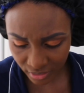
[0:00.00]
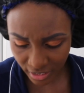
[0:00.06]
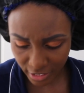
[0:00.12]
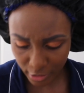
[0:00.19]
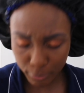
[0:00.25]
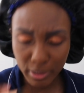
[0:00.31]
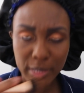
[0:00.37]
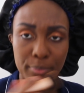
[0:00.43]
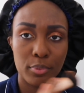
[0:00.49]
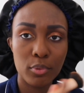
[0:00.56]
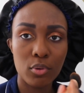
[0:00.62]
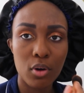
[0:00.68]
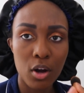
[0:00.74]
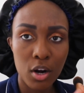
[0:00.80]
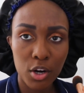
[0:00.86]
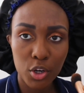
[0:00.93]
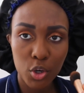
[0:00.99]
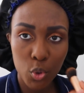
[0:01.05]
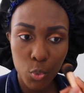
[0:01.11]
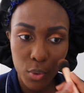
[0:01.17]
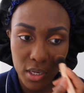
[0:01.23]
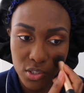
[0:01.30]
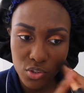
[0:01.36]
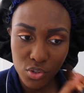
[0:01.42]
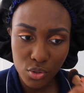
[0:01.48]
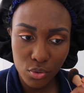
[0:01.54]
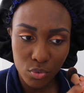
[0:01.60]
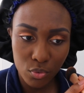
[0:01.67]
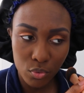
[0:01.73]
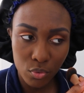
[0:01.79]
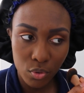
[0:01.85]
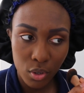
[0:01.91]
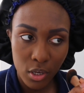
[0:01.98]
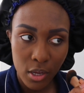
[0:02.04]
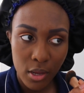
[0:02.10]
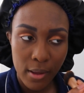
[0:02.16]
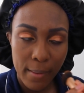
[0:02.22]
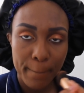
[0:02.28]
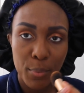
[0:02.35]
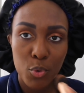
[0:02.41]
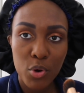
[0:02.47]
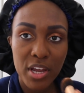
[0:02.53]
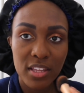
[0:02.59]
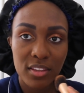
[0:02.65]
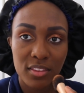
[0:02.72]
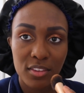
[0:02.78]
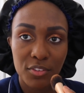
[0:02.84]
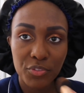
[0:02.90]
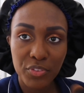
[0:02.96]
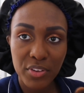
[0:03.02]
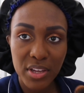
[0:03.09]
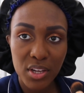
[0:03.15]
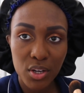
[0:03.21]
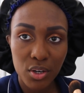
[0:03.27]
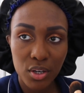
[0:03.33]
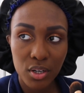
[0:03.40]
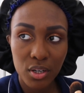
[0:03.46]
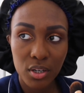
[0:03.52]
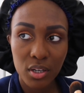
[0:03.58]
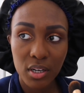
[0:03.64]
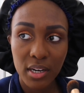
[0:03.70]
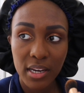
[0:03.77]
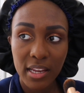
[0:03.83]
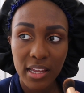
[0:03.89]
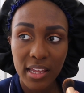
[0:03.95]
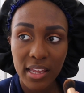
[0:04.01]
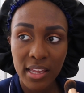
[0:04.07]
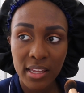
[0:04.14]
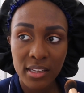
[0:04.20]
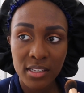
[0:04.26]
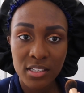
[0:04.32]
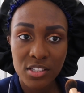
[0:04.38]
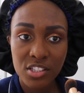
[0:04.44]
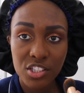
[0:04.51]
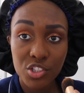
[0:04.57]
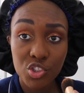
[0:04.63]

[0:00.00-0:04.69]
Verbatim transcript: A lot of people are quick to point the finger and